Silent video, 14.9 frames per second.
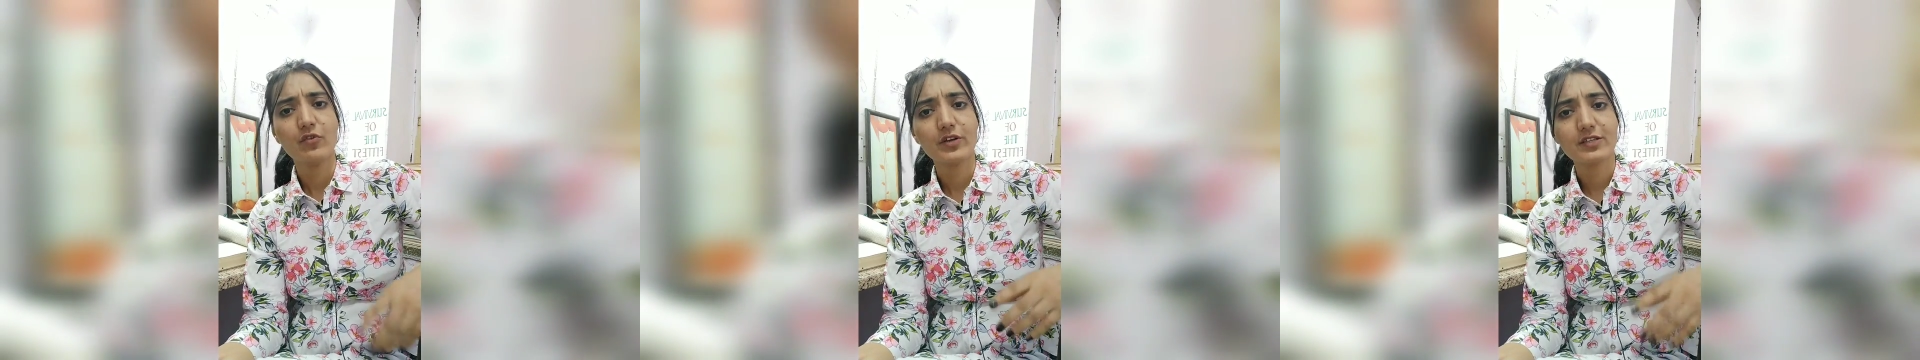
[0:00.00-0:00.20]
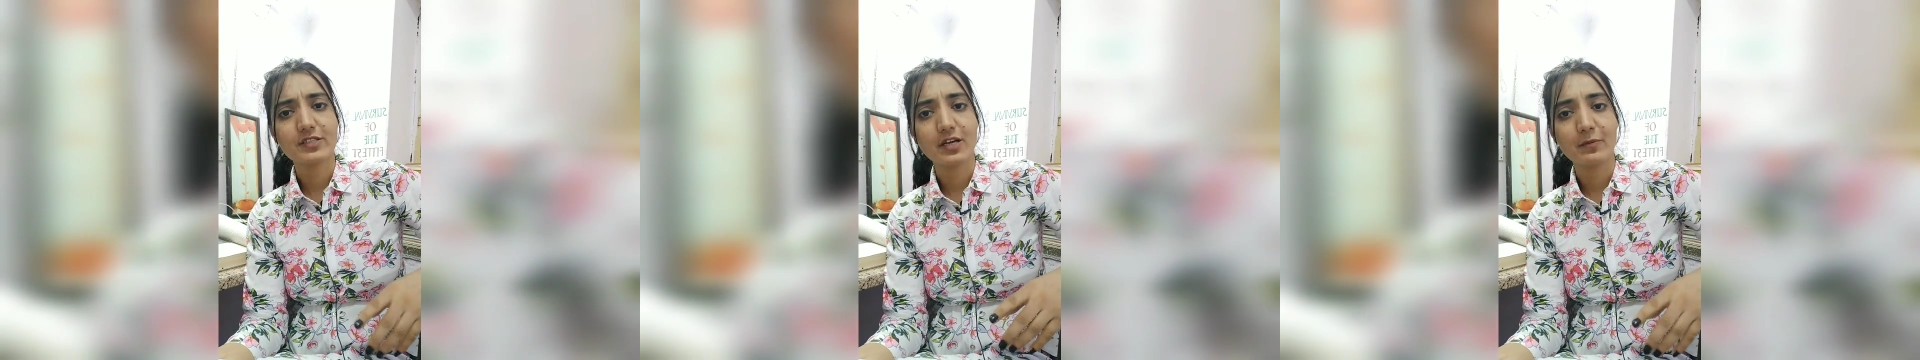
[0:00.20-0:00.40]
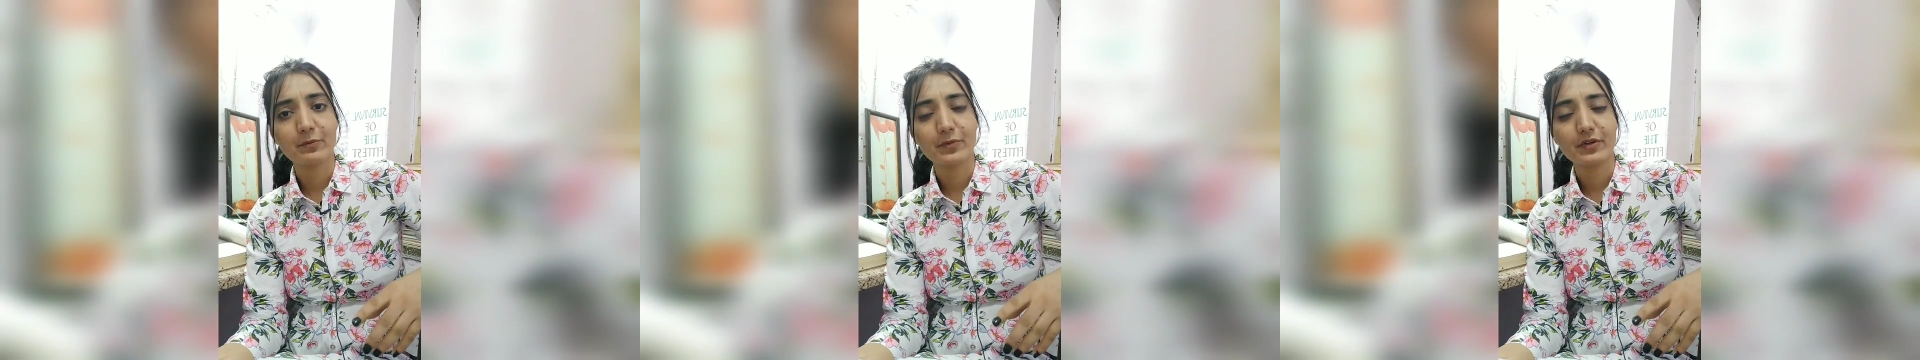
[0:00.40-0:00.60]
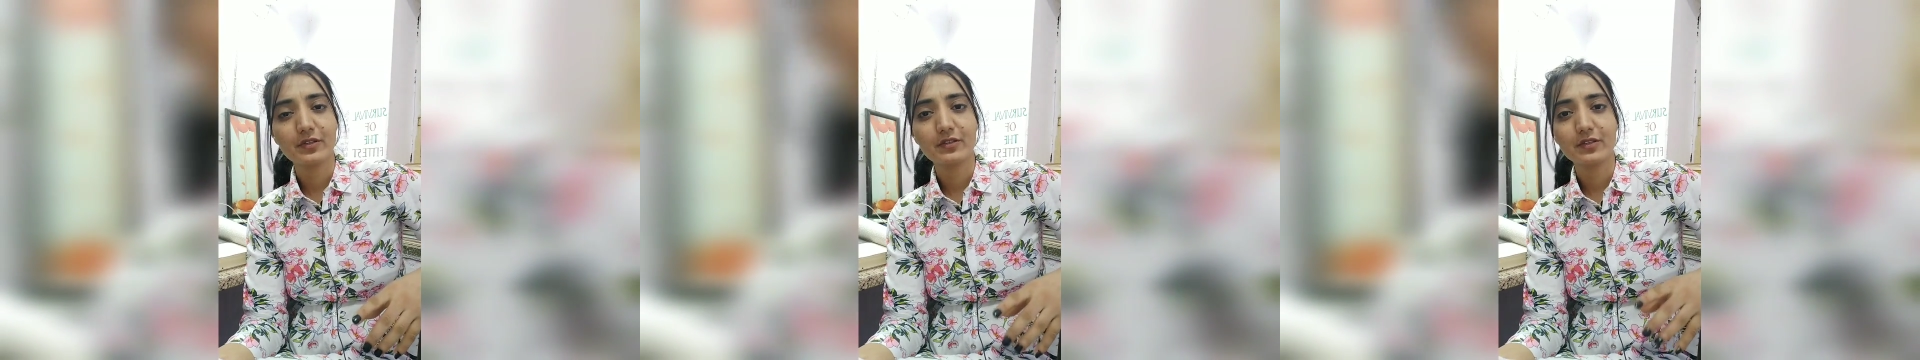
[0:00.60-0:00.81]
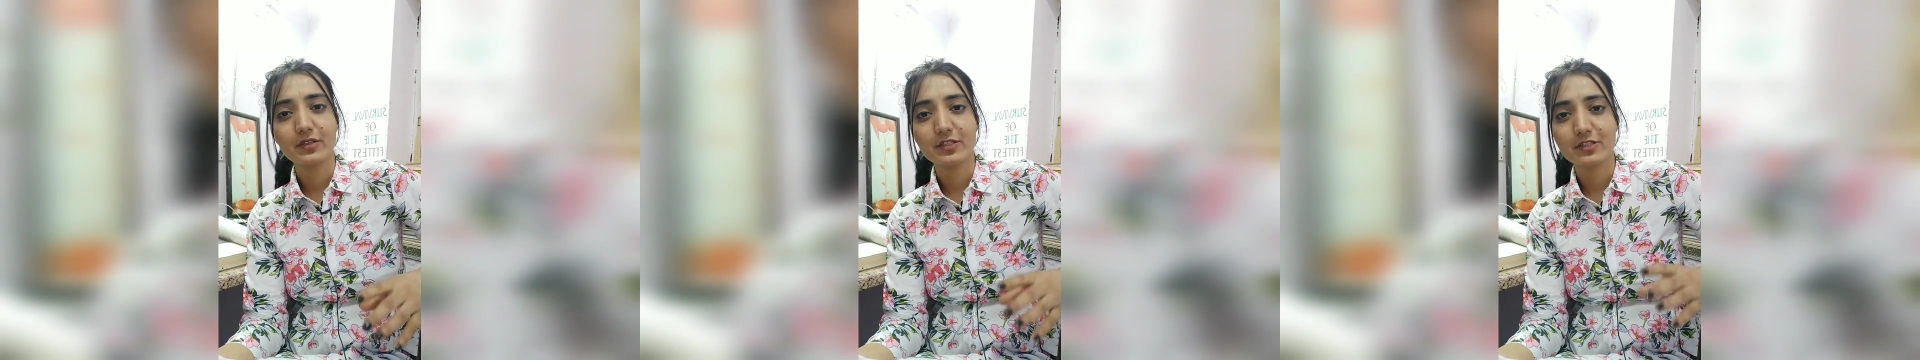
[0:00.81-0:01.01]
For
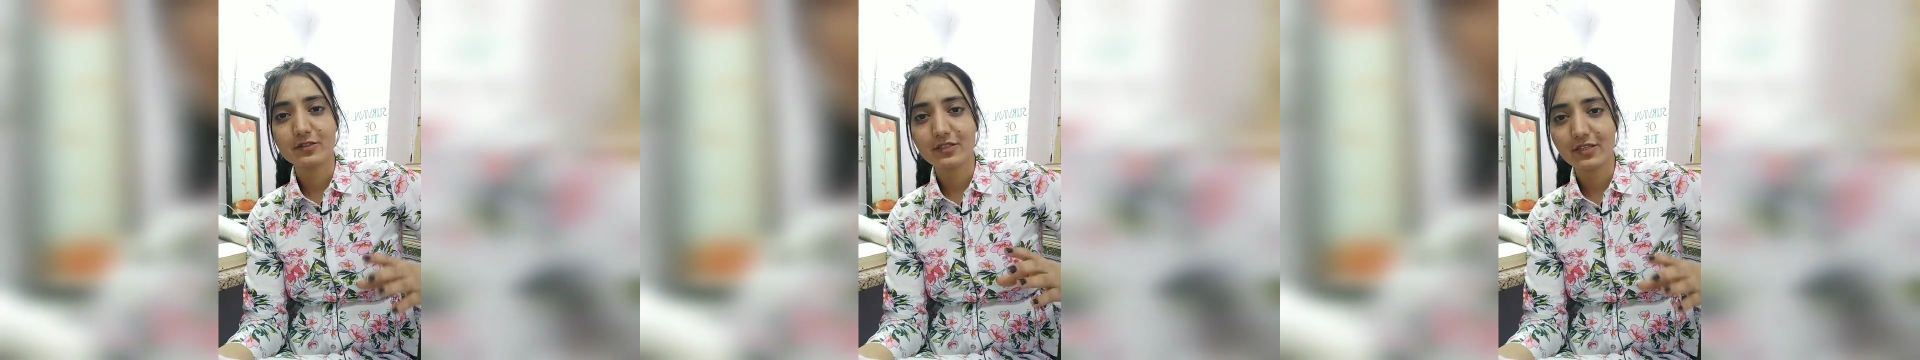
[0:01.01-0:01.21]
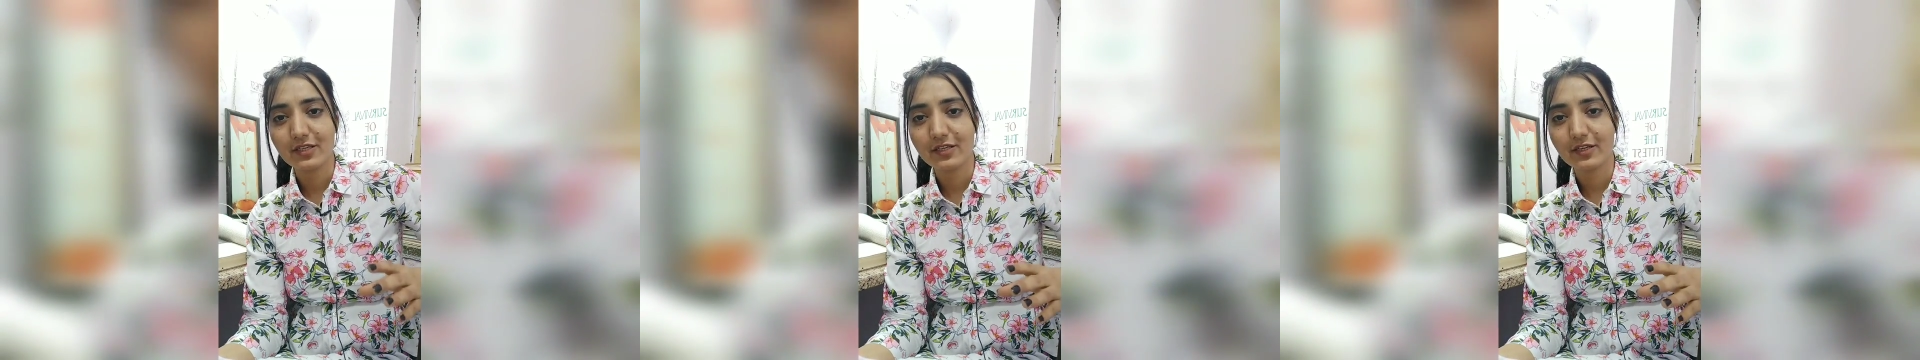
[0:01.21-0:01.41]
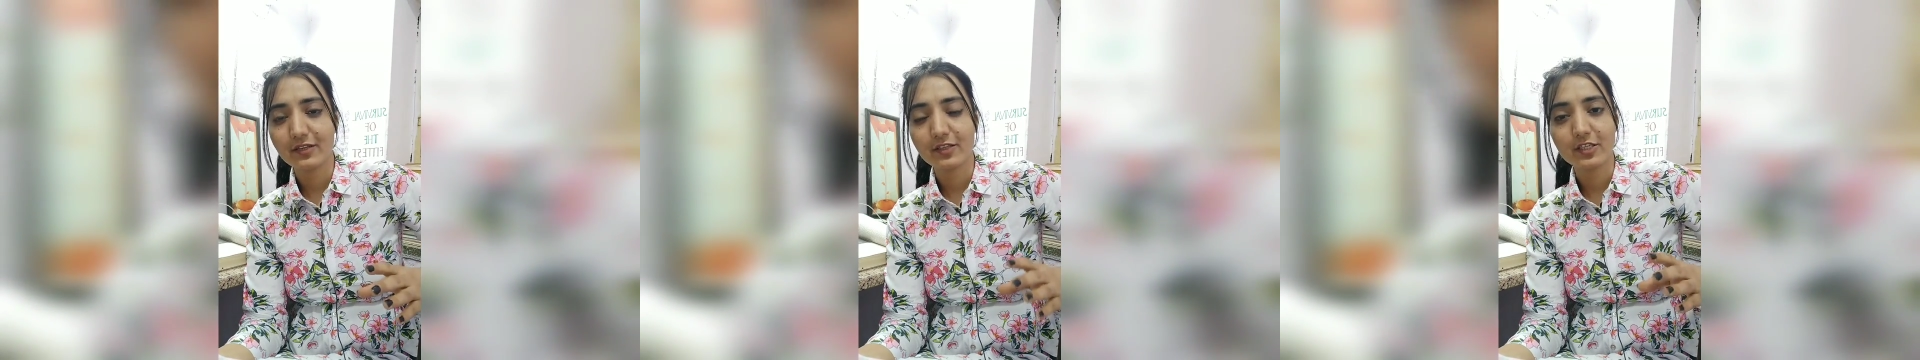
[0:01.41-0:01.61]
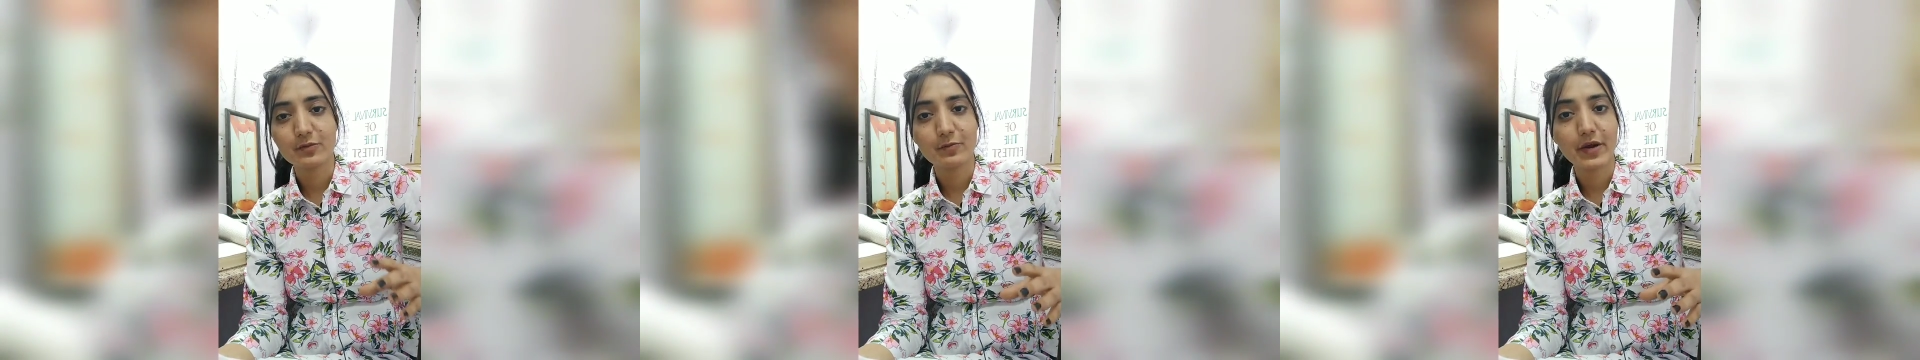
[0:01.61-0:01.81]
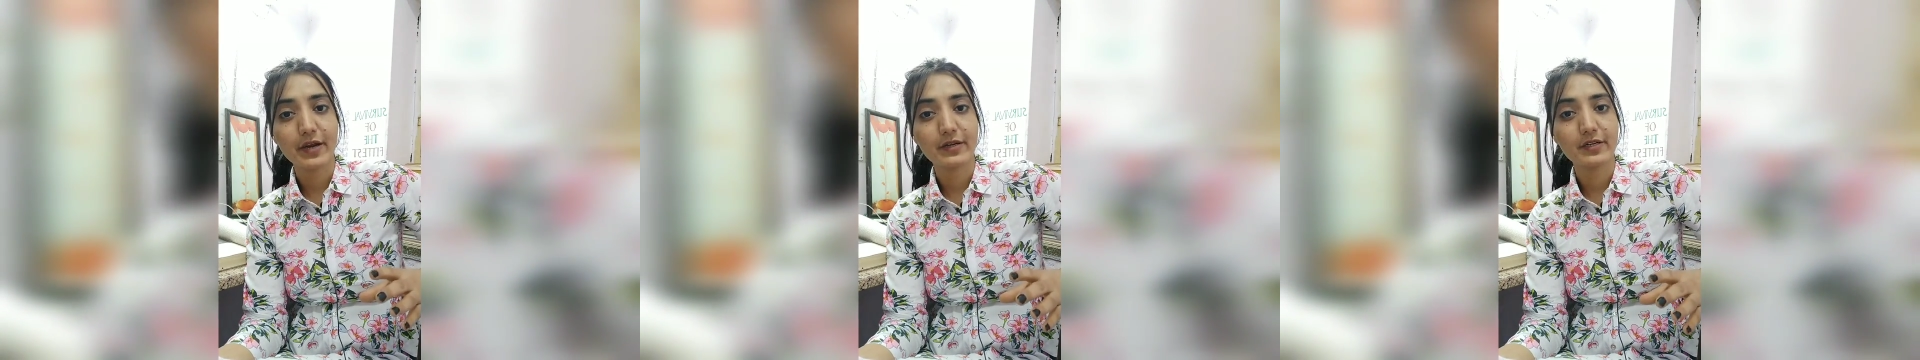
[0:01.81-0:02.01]
example, the snake and the
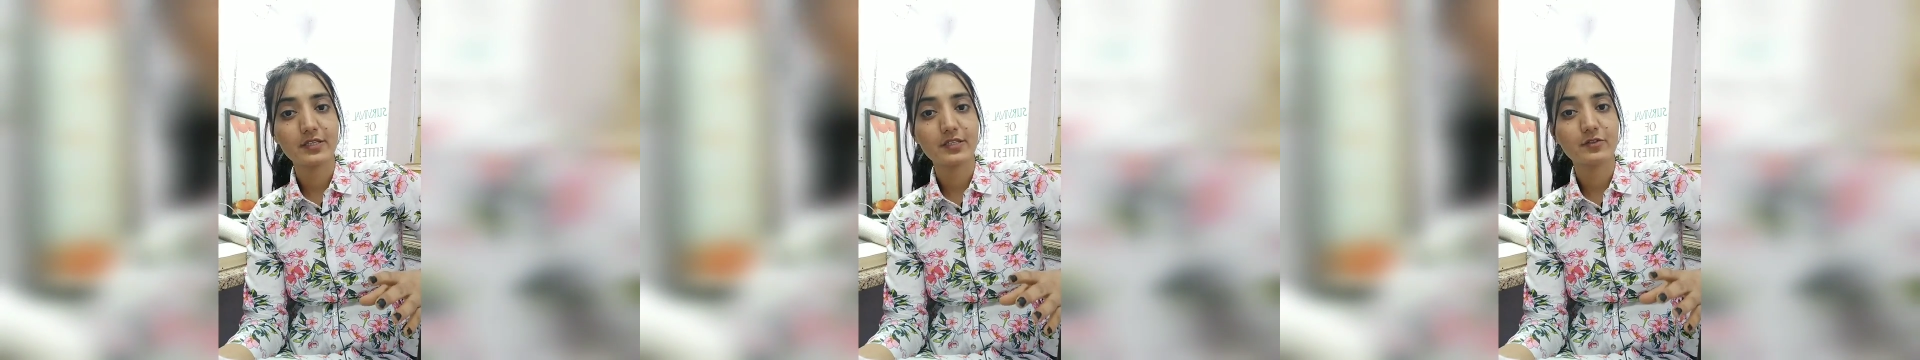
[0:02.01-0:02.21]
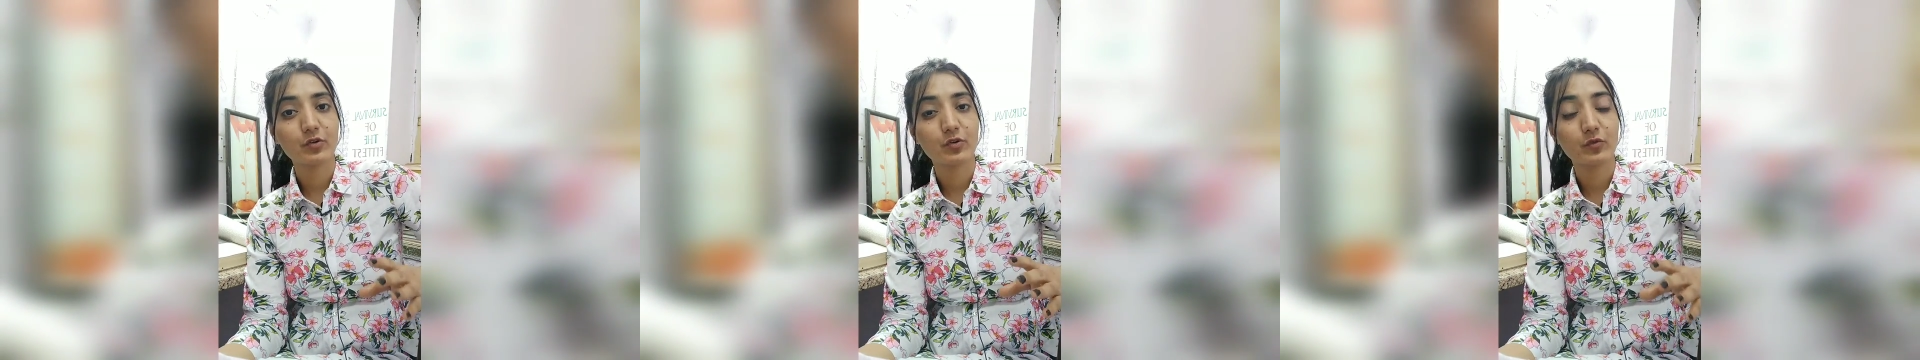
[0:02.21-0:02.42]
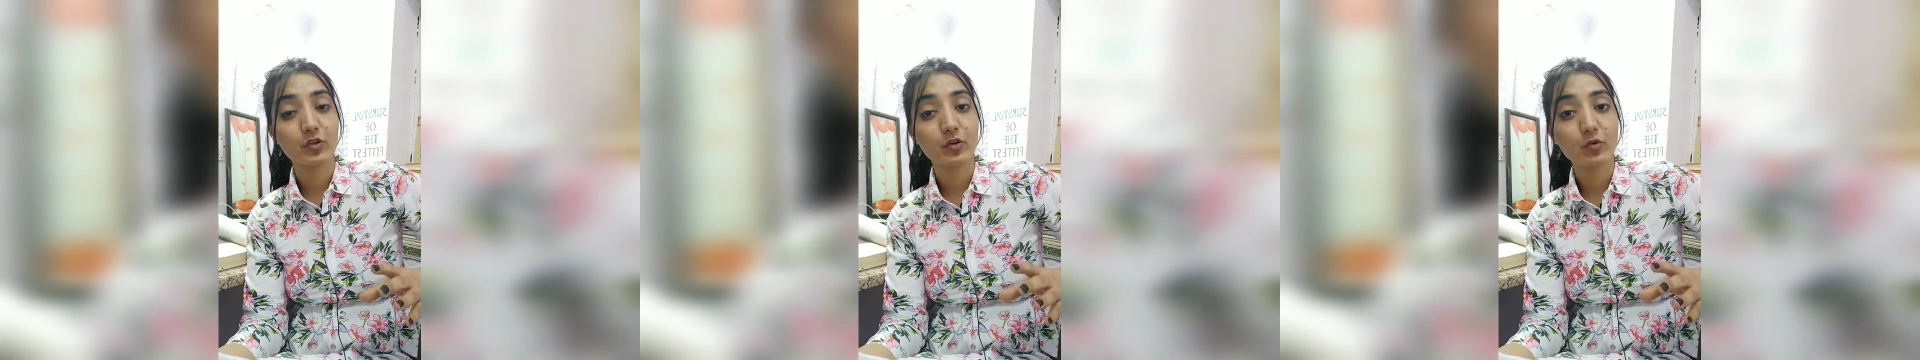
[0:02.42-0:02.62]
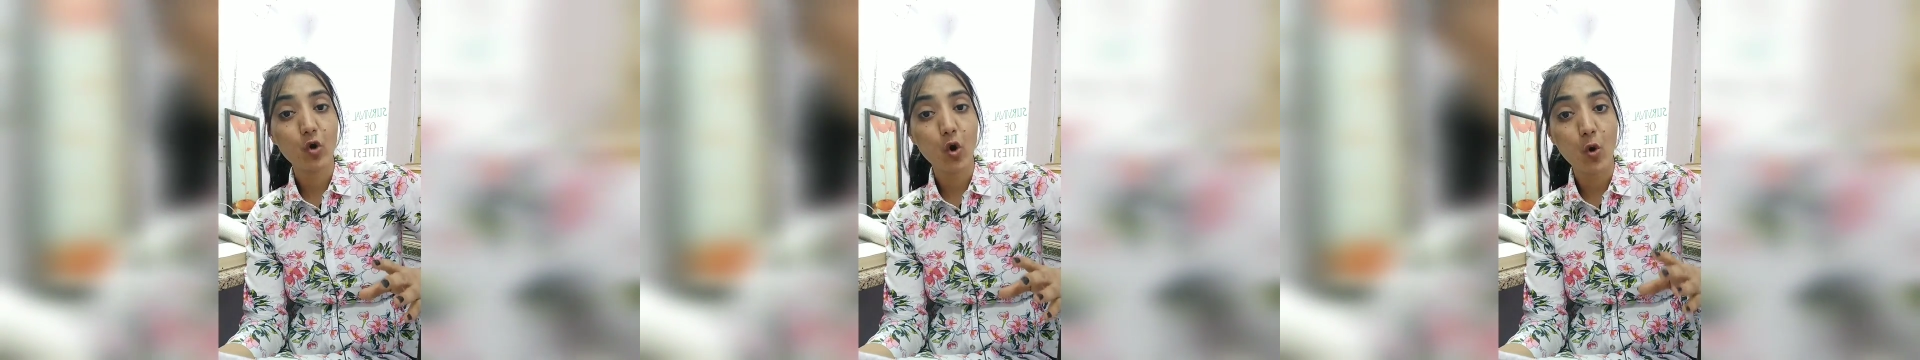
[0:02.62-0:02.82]
spider is one of the